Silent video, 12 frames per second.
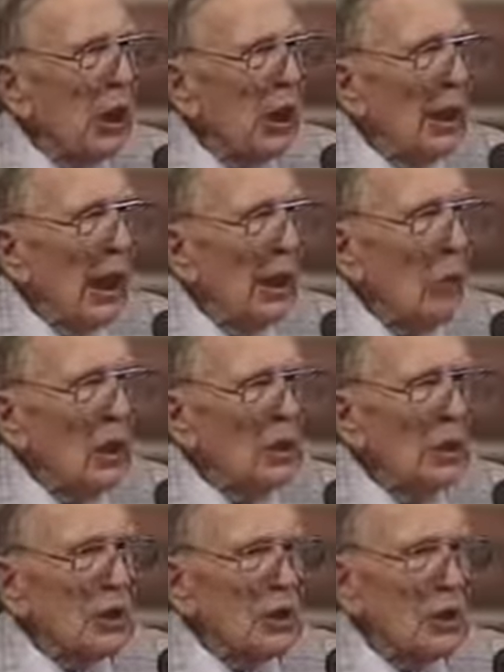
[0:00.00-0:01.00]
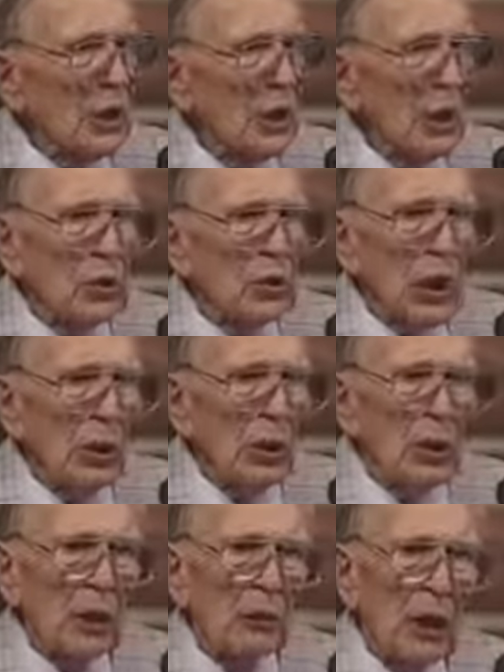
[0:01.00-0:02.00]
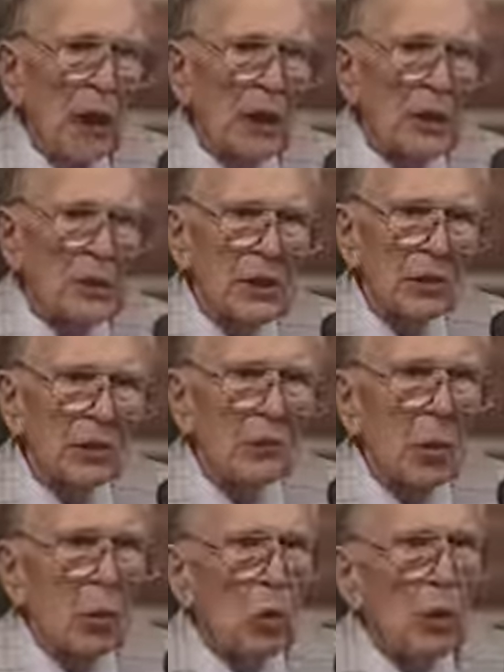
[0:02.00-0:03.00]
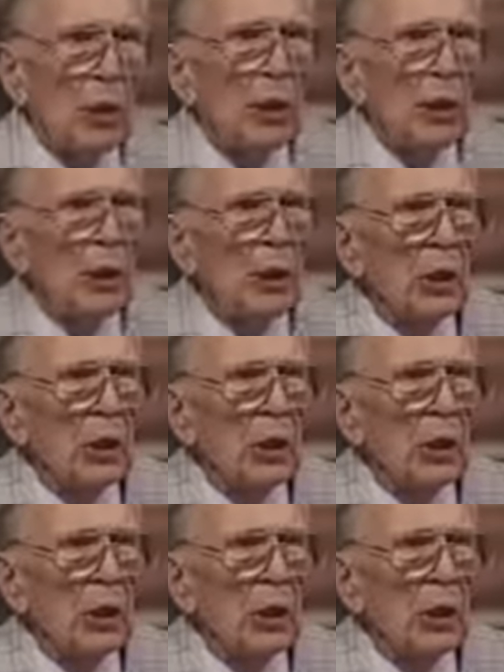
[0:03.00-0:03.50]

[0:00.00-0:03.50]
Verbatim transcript: And I wasn't a sinner because I went to Mass every morning.